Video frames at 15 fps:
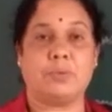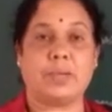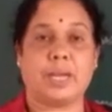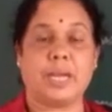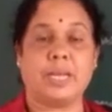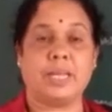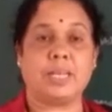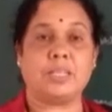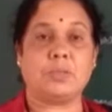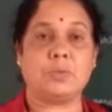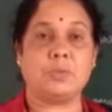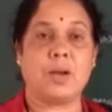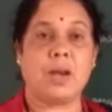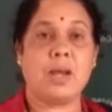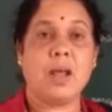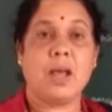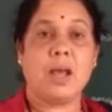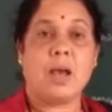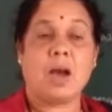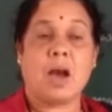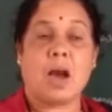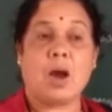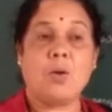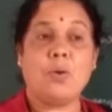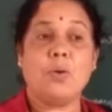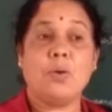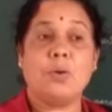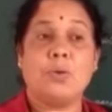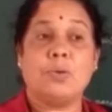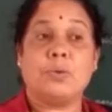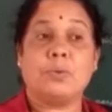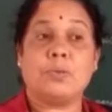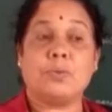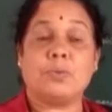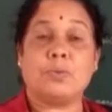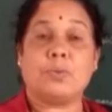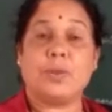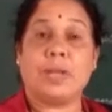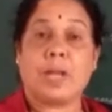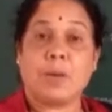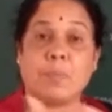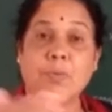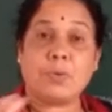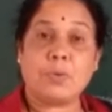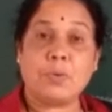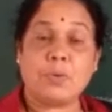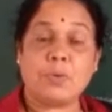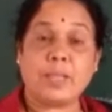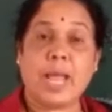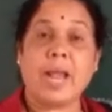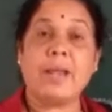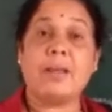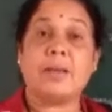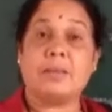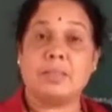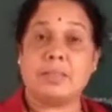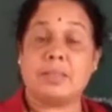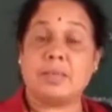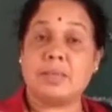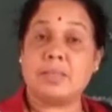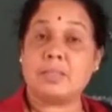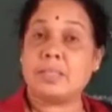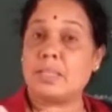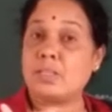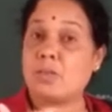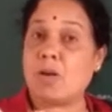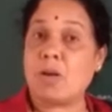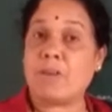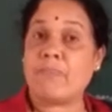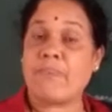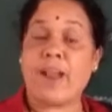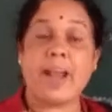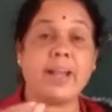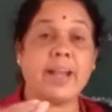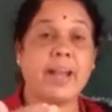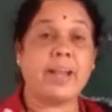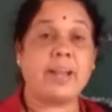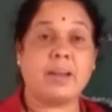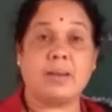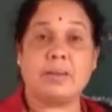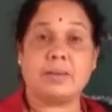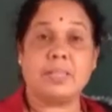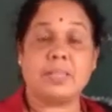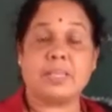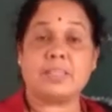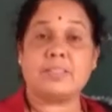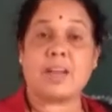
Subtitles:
Okay, dear student, how we come to know that the earth is not flat and it is